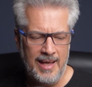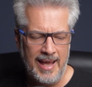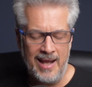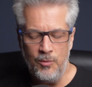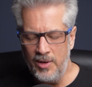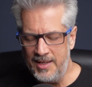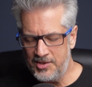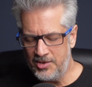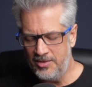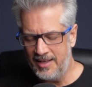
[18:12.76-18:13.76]
And what is
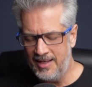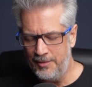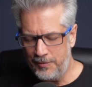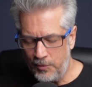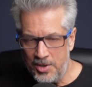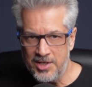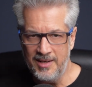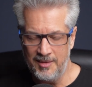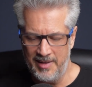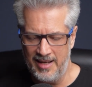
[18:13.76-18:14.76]
so
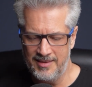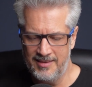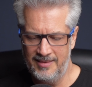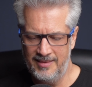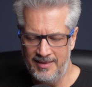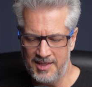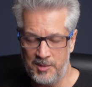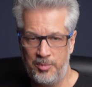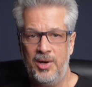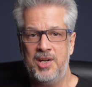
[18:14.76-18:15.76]
unfortunate about the
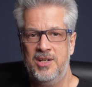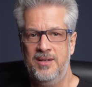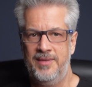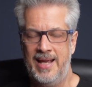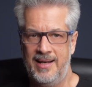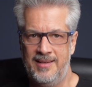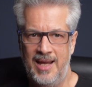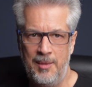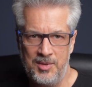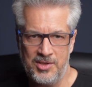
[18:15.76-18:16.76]
suppression of that
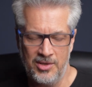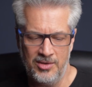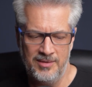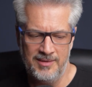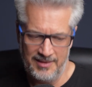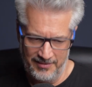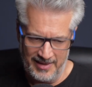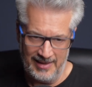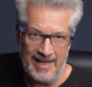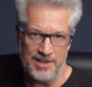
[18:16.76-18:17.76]
episode, the
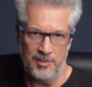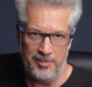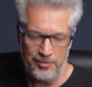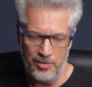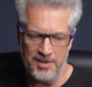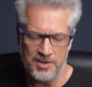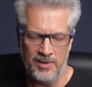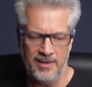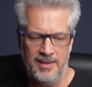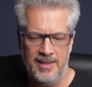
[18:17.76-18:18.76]
very last one before this
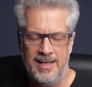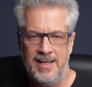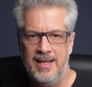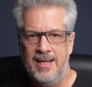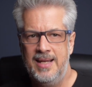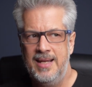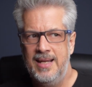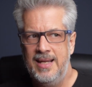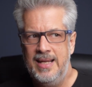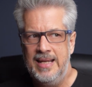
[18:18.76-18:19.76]
one,
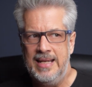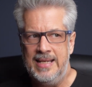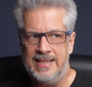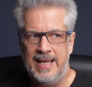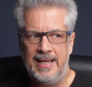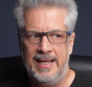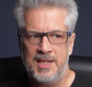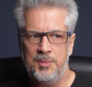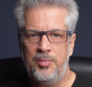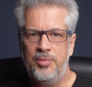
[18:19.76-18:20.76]
is that
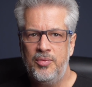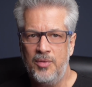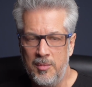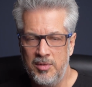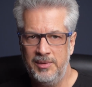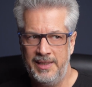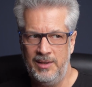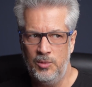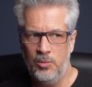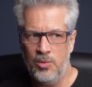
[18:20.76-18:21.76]
it's
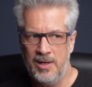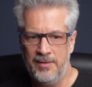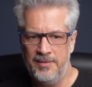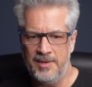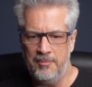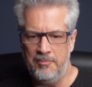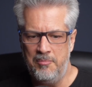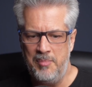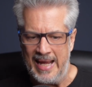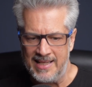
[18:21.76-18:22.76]
probably one of the
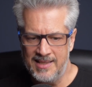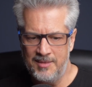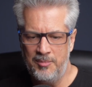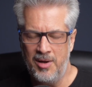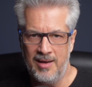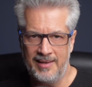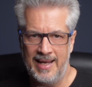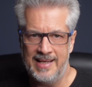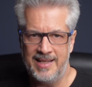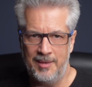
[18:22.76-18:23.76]
best
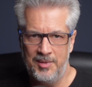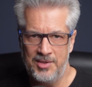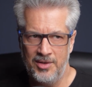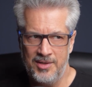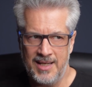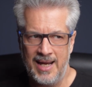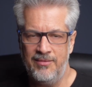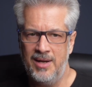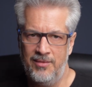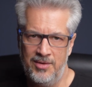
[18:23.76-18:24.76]
podcast episodes
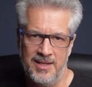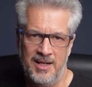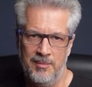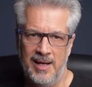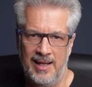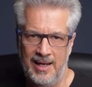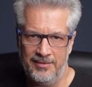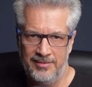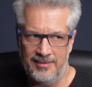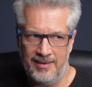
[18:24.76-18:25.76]
I've ever done in my
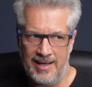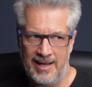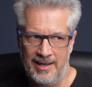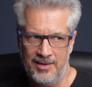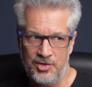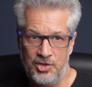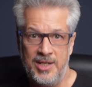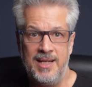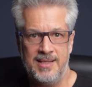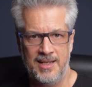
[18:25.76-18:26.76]
life. And
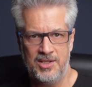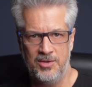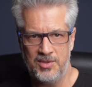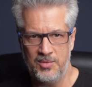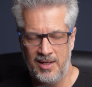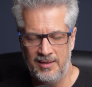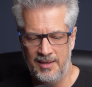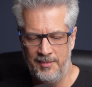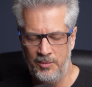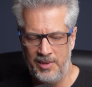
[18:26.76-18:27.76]
she said so as well.
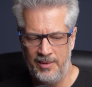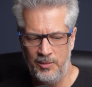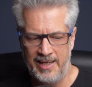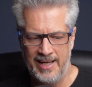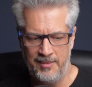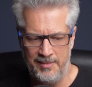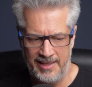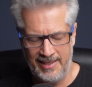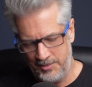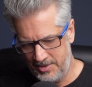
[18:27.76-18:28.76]
I mean, we had a
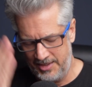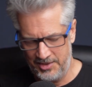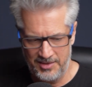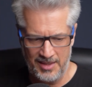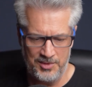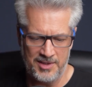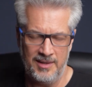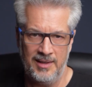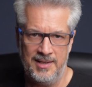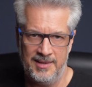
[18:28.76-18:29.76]
meeting. I was just
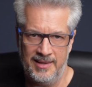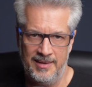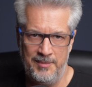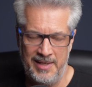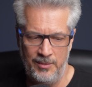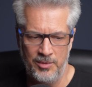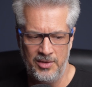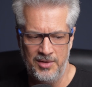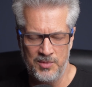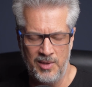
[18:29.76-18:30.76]
in London meeting with
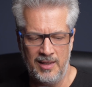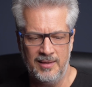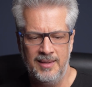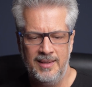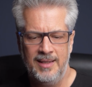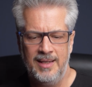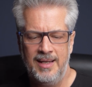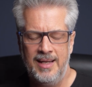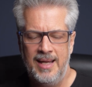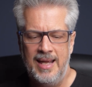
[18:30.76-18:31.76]
her as well.
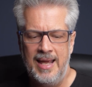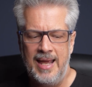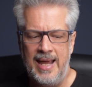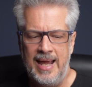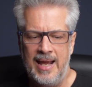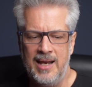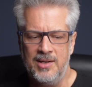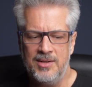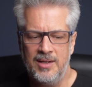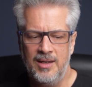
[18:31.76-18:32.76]

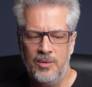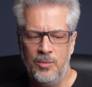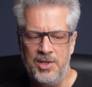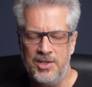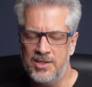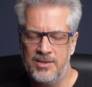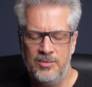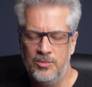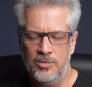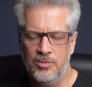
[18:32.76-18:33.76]
And we just
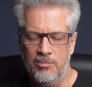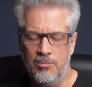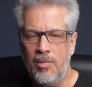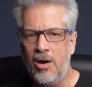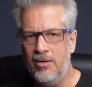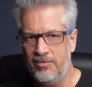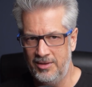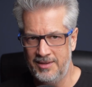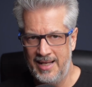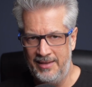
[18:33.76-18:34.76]

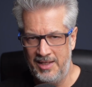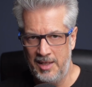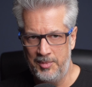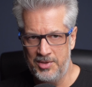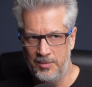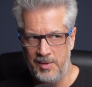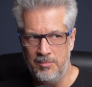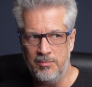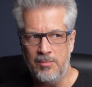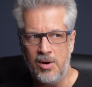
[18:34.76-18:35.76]
marveled at the episode. We
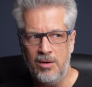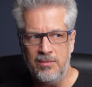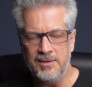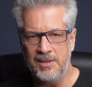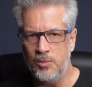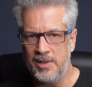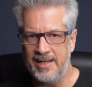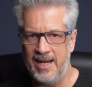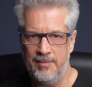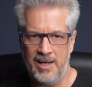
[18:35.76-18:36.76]
marveled at what
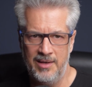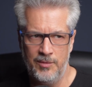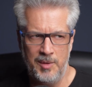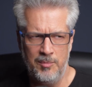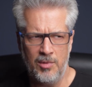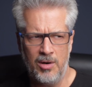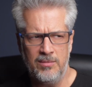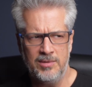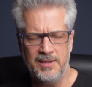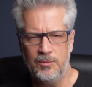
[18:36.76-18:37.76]
came out of it. We
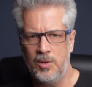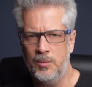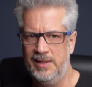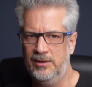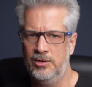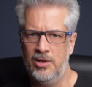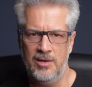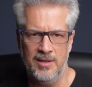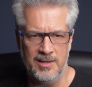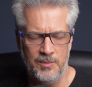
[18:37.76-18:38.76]
marveled at what we
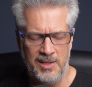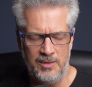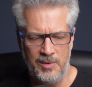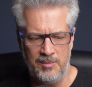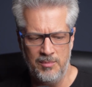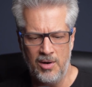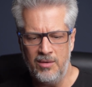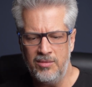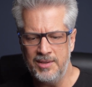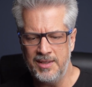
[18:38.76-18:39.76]
learned. We
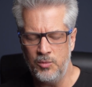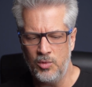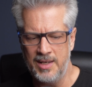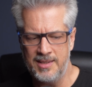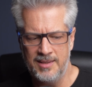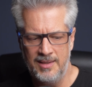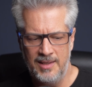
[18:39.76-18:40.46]
marveled at what